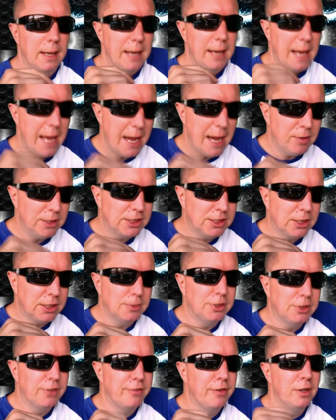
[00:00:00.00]
How it
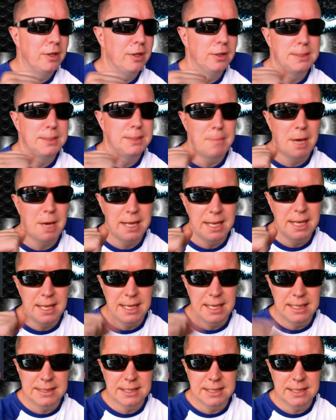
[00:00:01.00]
stops you from losing money
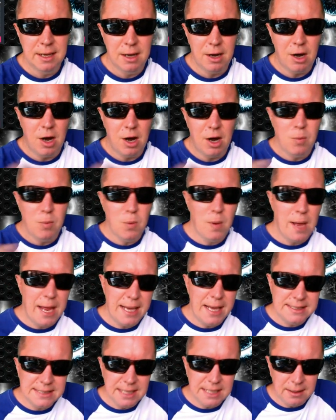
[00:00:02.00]
is that I will
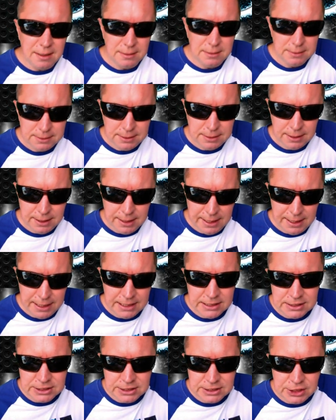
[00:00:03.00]
enter
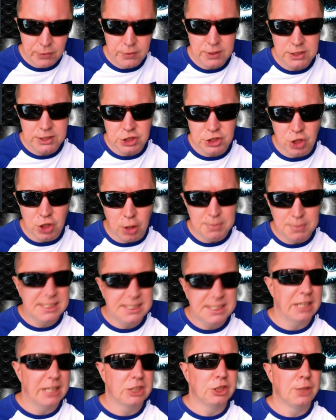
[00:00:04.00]
into the stop
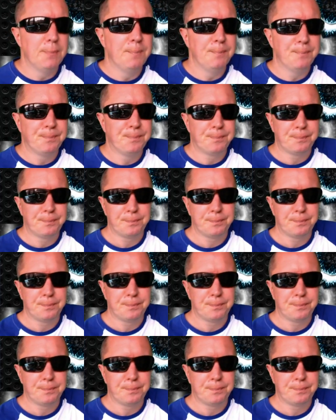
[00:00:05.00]
section